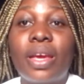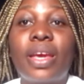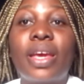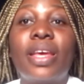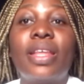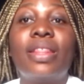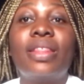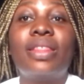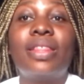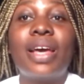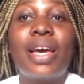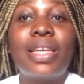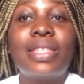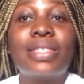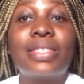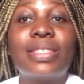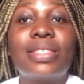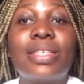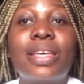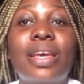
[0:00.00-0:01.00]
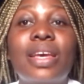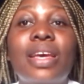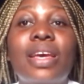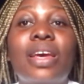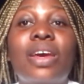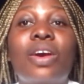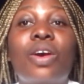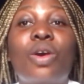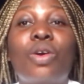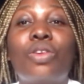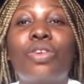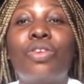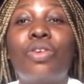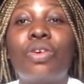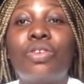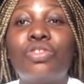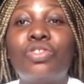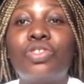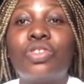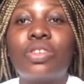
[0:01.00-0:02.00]
And that's
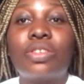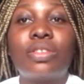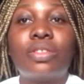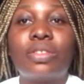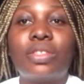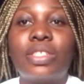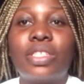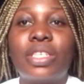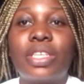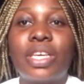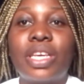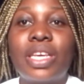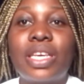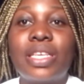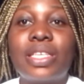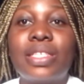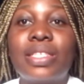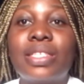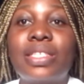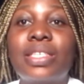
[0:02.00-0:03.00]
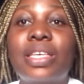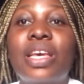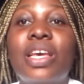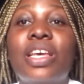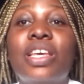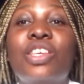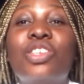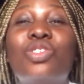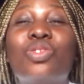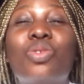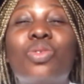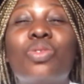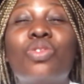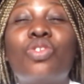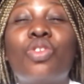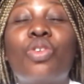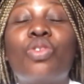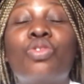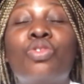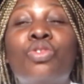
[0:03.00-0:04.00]
not just the case. Is
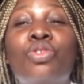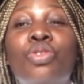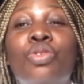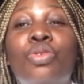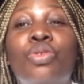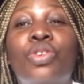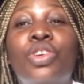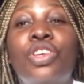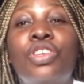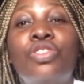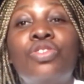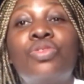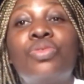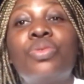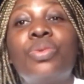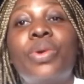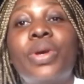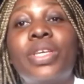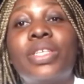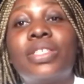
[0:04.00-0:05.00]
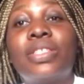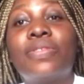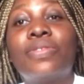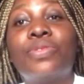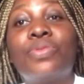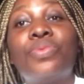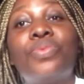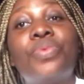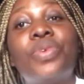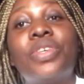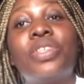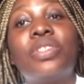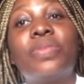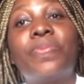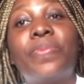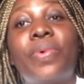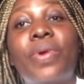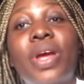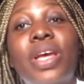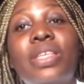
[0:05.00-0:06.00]
your interest to raise
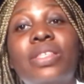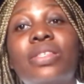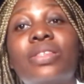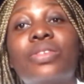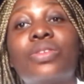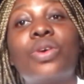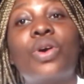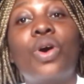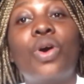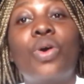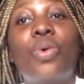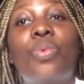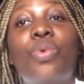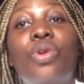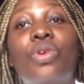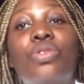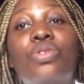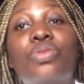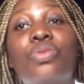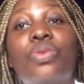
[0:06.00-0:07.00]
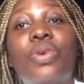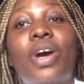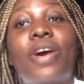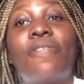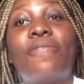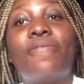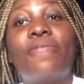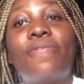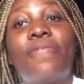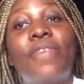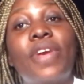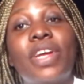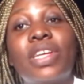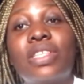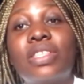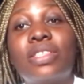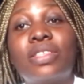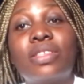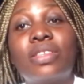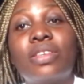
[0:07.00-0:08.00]
prices will also
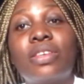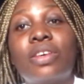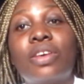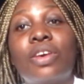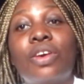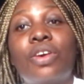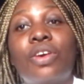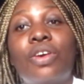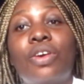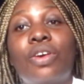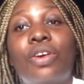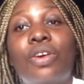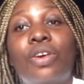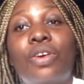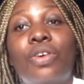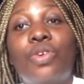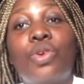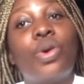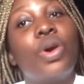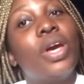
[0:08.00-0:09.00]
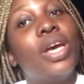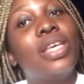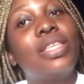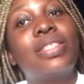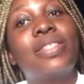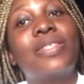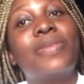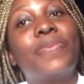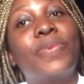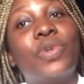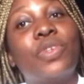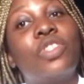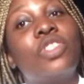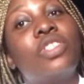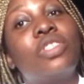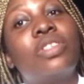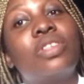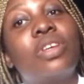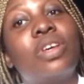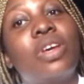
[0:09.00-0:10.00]
affect your
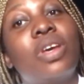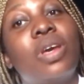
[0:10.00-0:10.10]
exports,